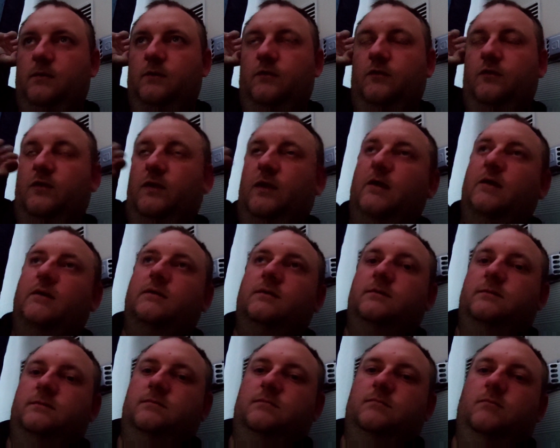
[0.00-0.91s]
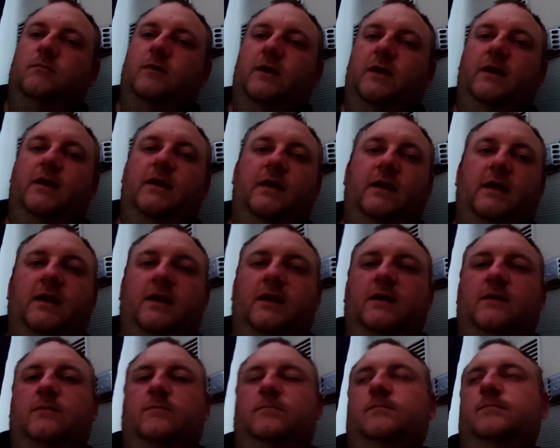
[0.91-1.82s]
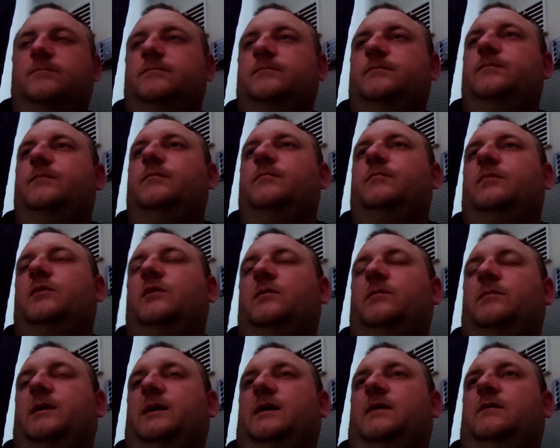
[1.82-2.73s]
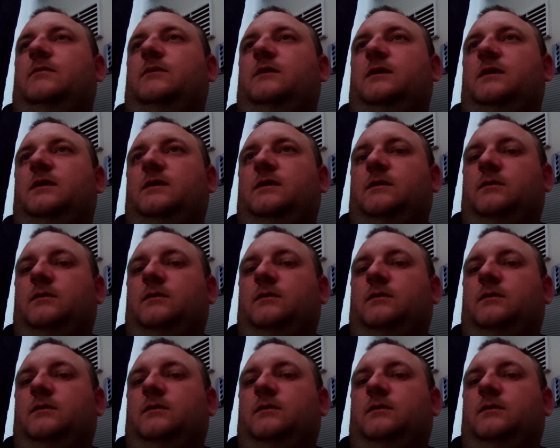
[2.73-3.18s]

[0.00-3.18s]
So, went in there, put £1 in,